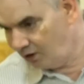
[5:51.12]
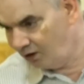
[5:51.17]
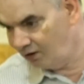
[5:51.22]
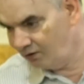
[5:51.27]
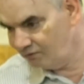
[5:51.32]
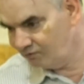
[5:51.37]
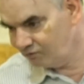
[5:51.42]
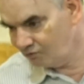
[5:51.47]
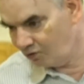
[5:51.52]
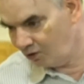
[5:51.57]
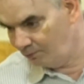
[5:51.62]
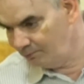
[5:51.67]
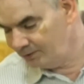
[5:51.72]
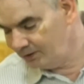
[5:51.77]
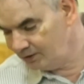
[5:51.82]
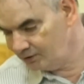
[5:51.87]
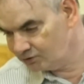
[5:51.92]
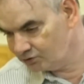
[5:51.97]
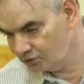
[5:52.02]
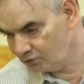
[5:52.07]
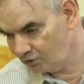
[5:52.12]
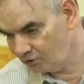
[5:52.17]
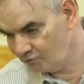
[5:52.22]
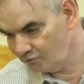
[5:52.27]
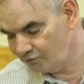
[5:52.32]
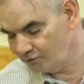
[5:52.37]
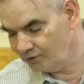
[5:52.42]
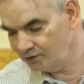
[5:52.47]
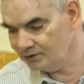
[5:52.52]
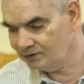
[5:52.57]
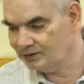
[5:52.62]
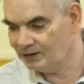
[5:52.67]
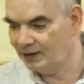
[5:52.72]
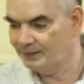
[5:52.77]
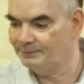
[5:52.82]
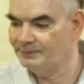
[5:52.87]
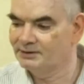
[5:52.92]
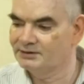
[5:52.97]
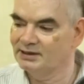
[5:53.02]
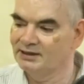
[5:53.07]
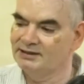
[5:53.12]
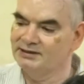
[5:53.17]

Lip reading: of combination of your capital